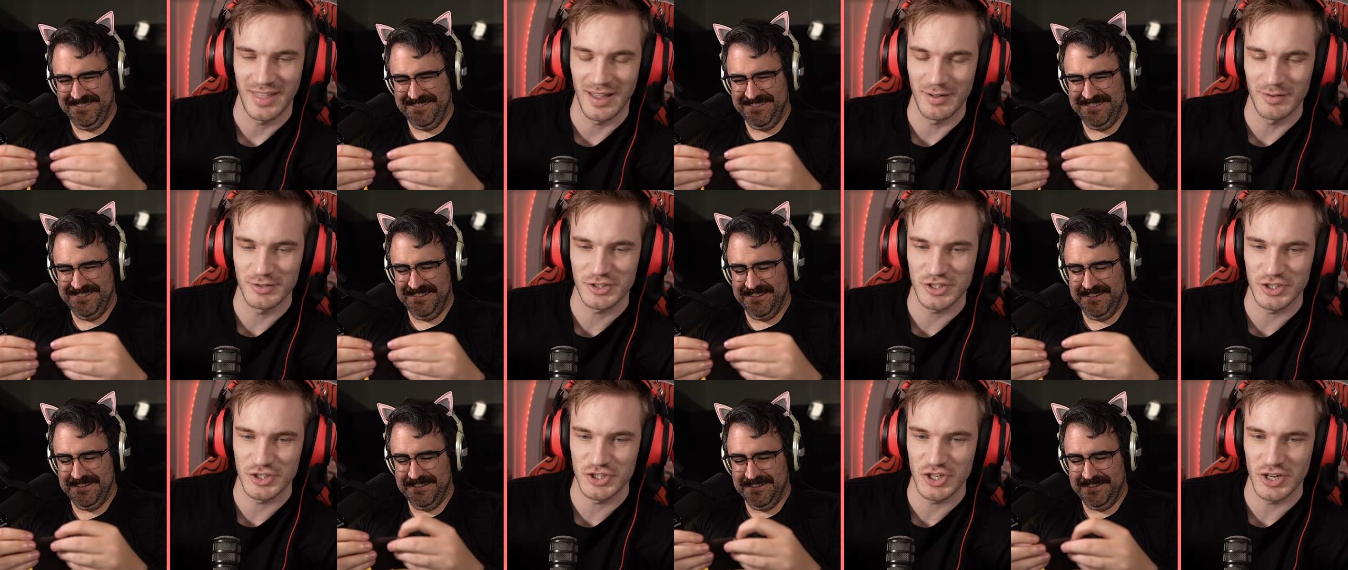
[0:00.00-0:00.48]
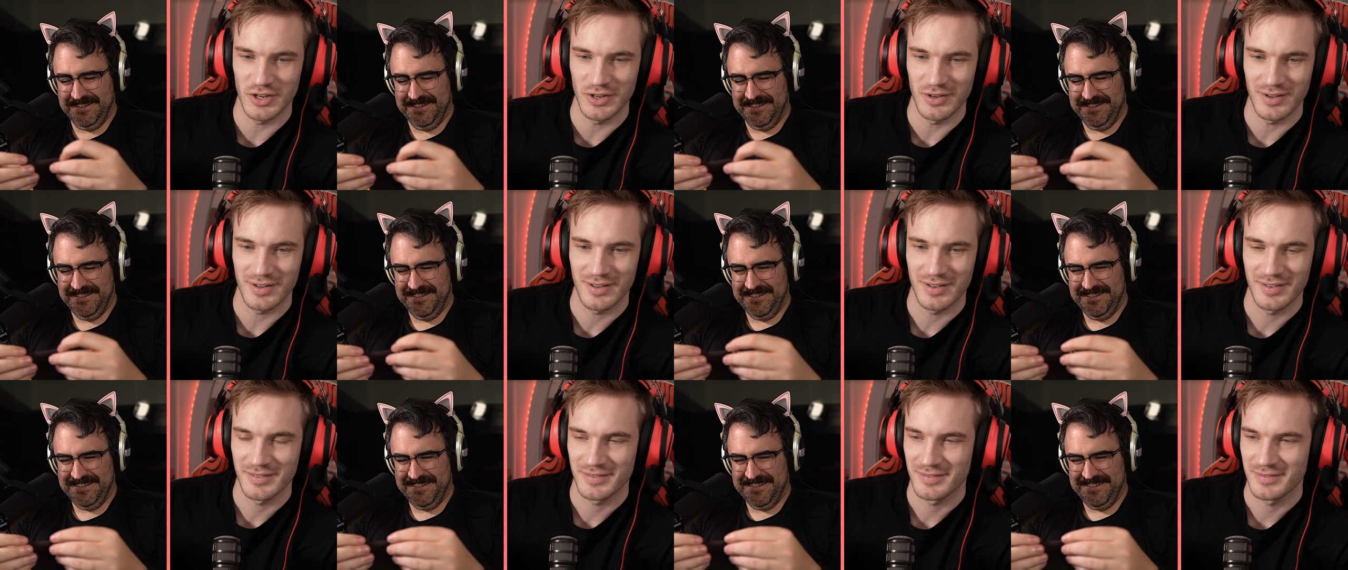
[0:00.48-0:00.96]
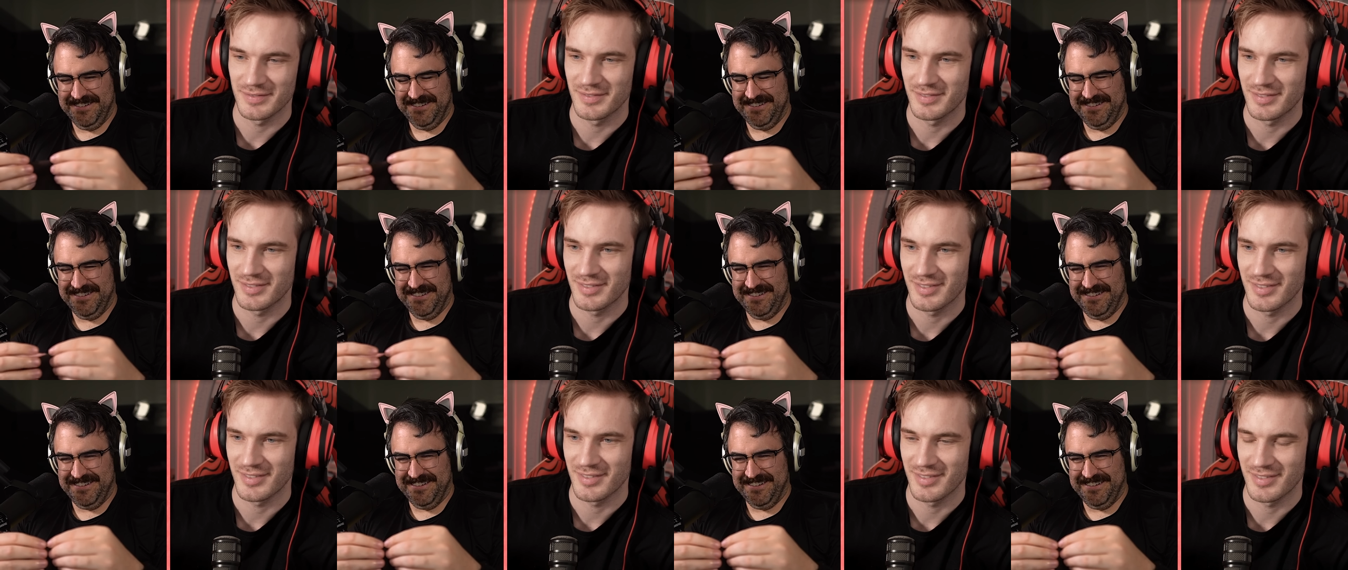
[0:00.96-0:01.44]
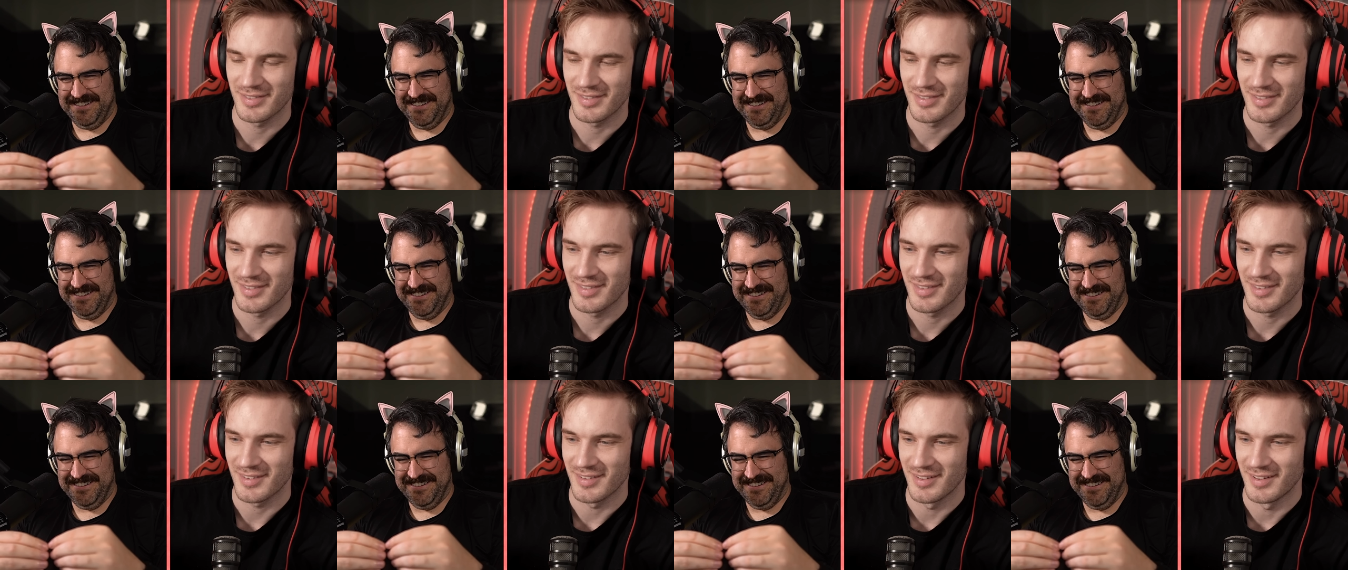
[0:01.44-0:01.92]
Speaker 1: That was the joke.
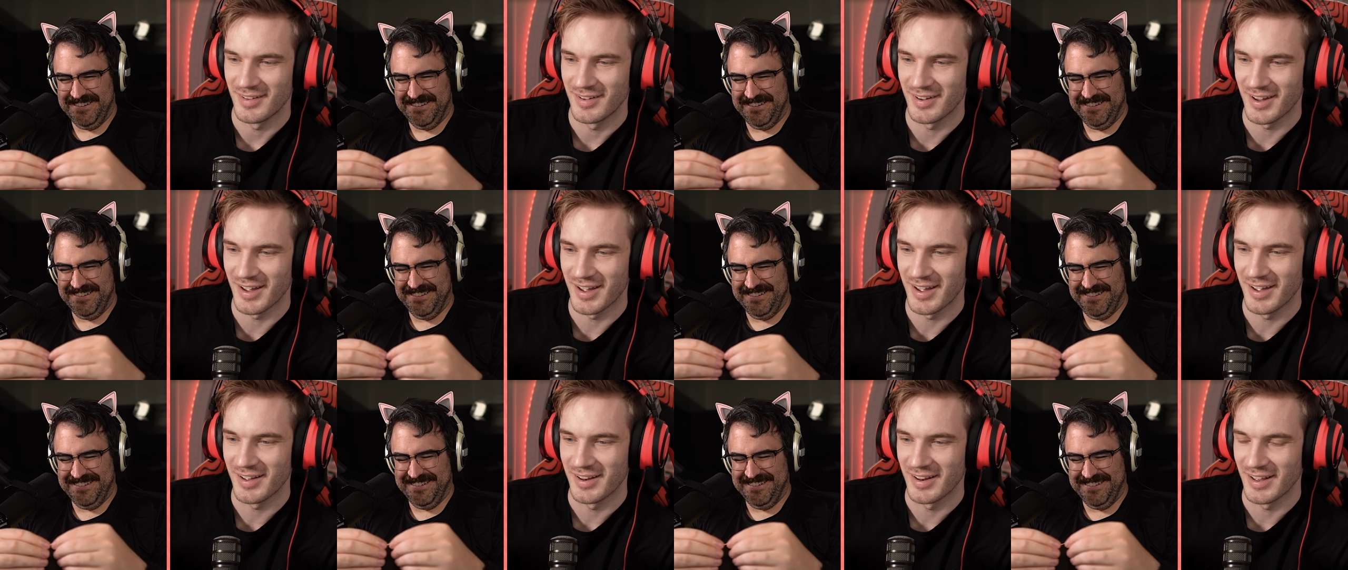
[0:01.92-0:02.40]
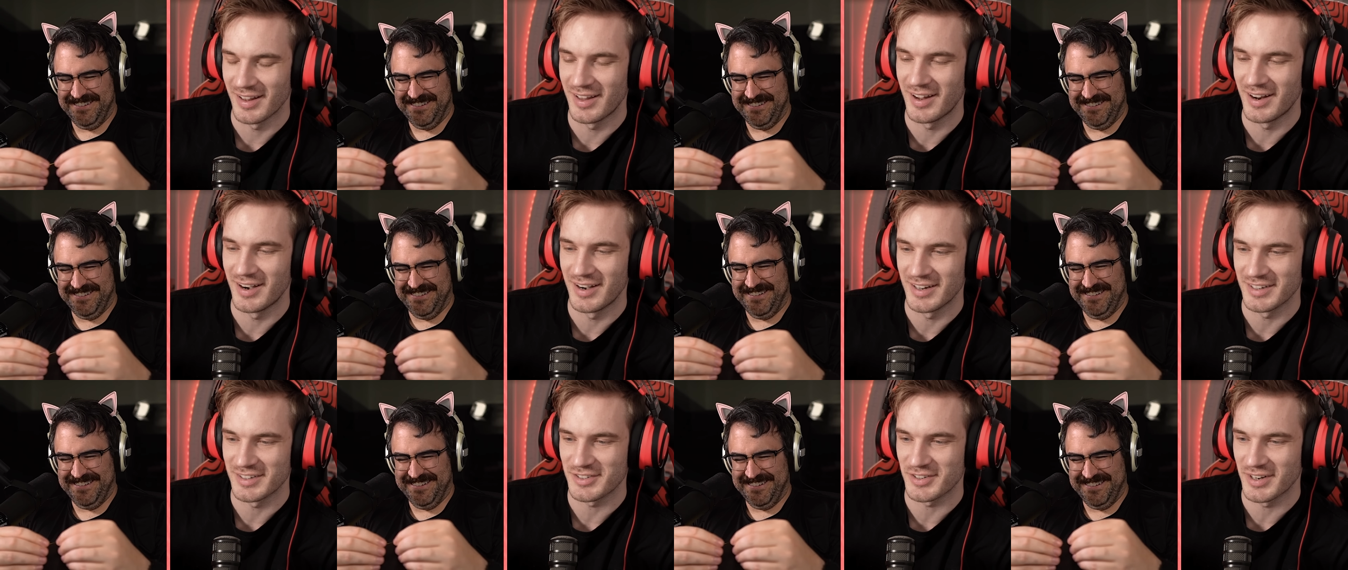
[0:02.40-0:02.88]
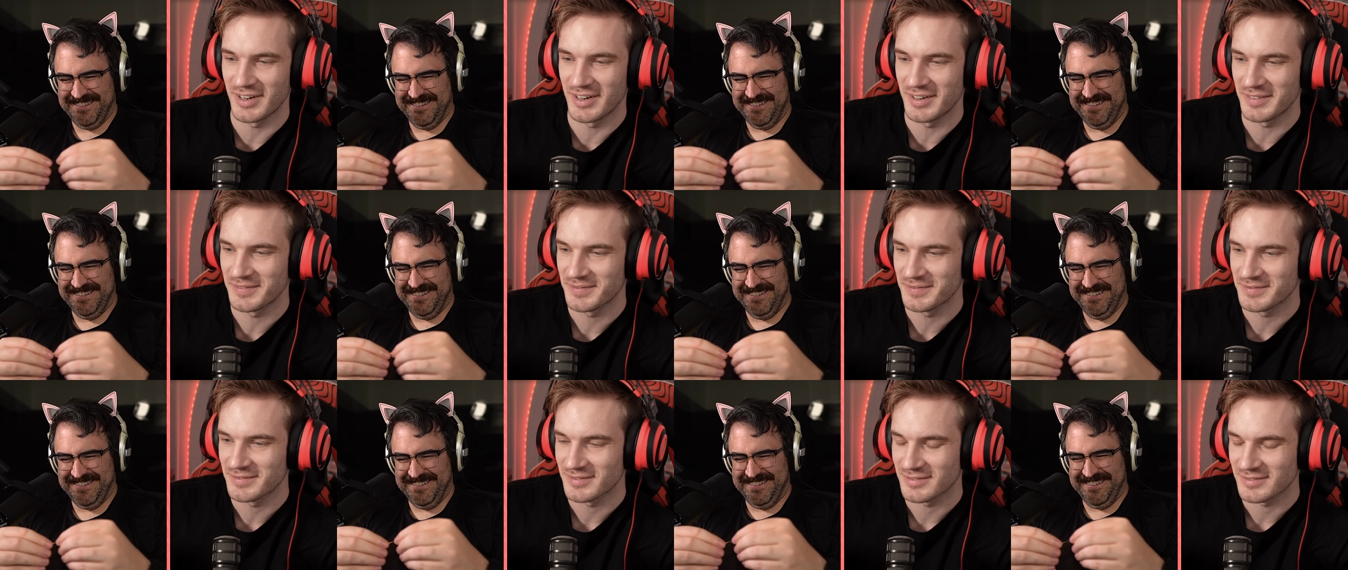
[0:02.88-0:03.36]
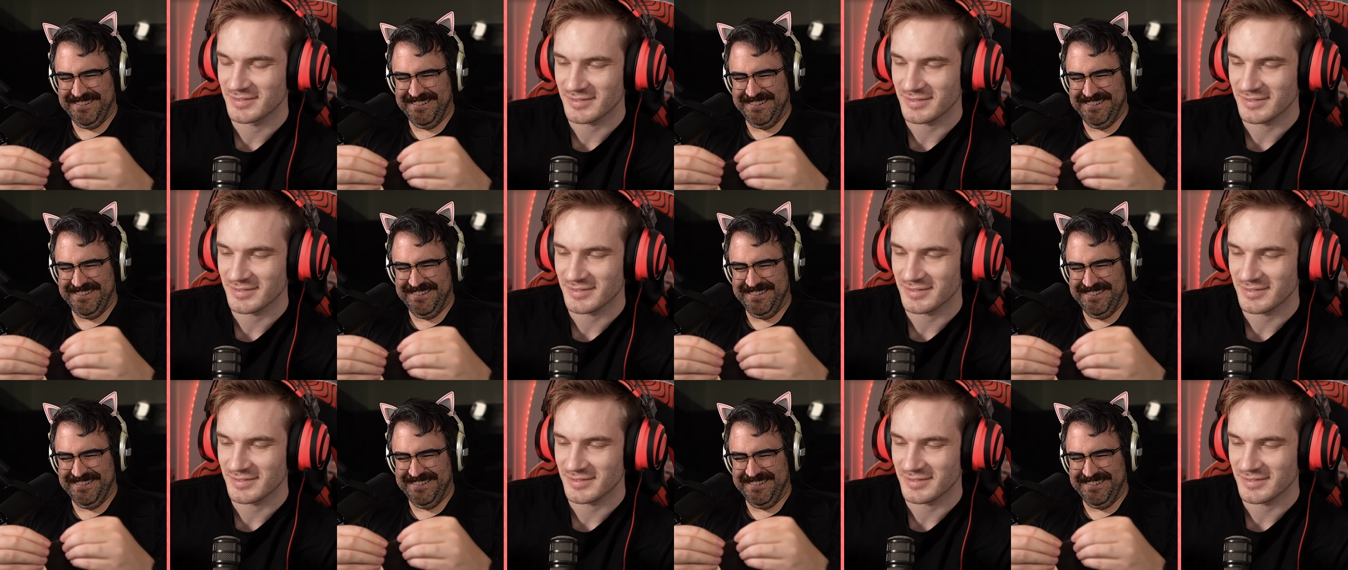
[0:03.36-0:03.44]
Okay, hilarious, right?